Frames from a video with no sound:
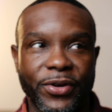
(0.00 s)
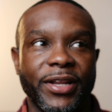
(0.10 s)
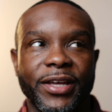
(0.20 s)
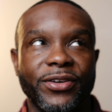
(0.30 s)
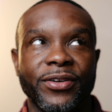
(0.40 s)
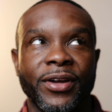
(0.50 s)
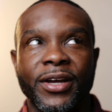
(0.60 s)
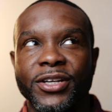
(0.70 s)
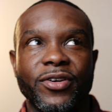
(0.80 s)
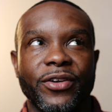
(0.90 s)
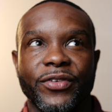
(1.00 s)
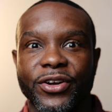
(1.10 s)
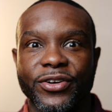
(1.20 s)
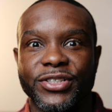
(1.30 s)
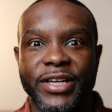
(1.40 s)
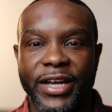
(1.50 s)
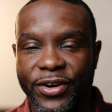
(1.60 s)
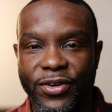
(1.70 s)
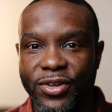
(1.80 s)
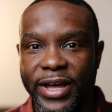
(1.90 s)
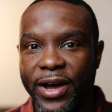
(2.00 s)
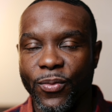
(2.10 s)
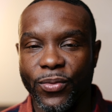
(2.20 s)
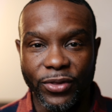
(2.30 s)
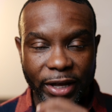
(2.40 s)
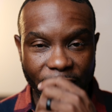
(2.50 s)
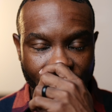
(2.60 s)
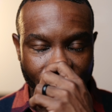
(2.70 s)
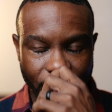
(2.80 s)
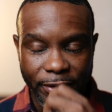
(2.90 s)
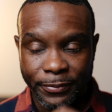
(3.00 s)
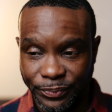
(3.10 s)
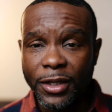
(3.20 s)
and then you're trying to regurgitate it all out later on.